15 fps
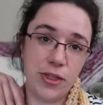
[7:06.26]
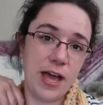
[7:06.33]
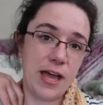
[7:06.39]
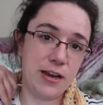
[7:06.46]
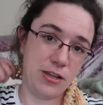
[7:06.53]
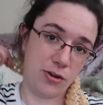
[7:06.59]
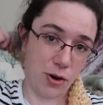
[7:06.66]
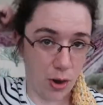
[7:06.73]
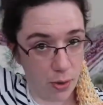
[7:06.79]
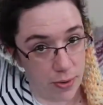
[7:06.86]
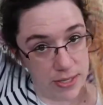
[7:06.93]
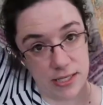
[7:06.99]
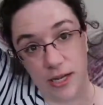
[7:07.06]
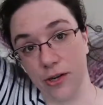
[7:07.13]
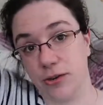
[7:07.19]
that you're
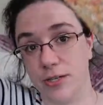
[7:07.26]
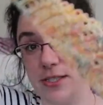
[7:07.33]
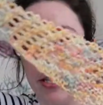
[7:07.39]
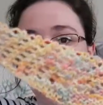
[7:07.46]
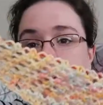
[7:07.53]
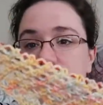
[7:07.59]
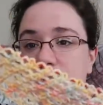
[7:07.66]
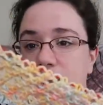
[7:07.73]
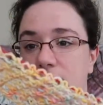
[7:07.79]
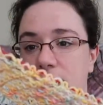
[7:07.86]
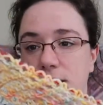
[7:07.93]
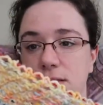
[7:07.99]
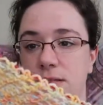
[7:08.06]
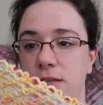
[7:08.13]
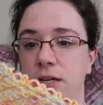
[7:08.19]
always increasing on the
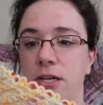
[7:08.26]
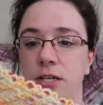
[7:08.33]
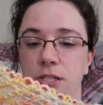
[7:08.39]
ends,